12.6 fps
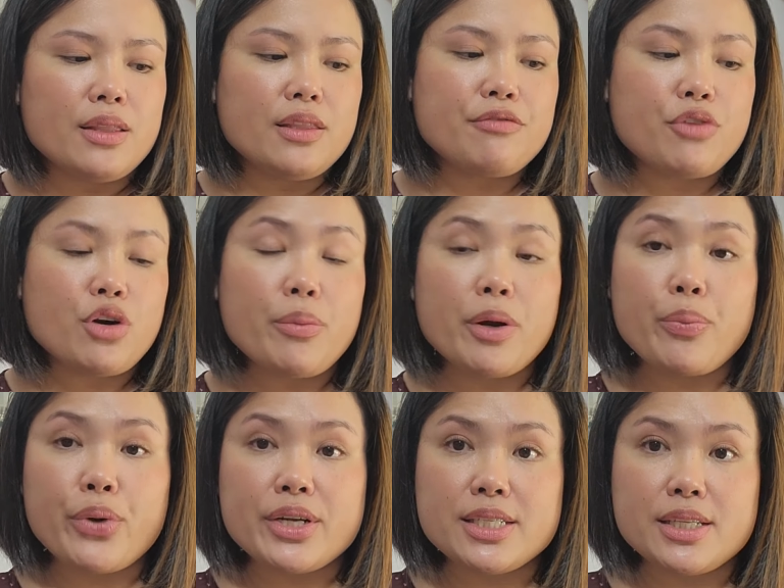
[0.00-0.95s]
The former
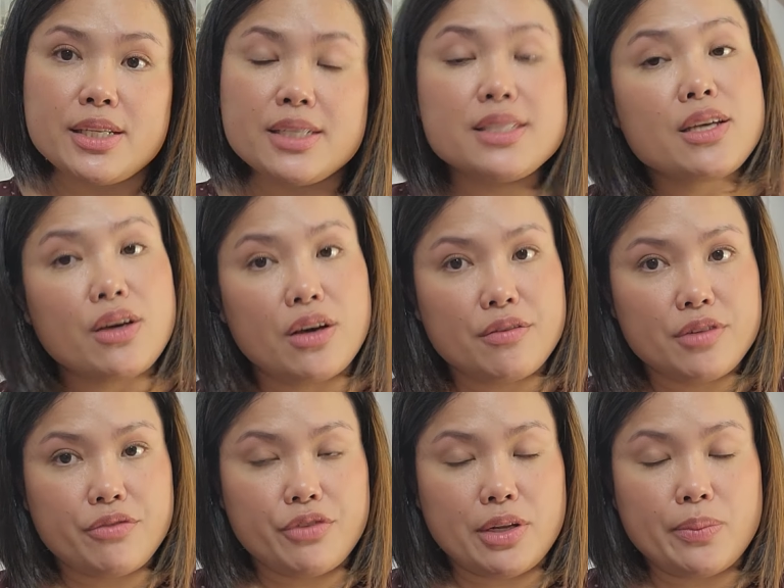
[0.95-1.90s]
president of
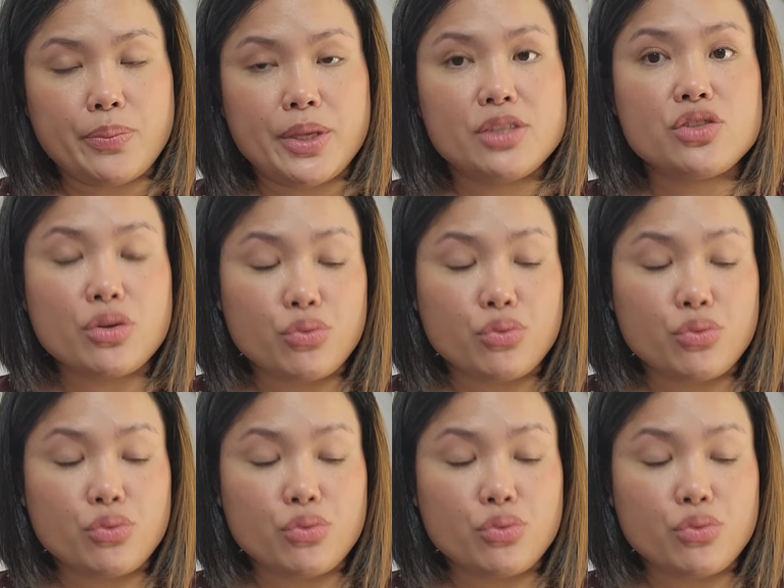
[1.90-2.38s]
the Philippines,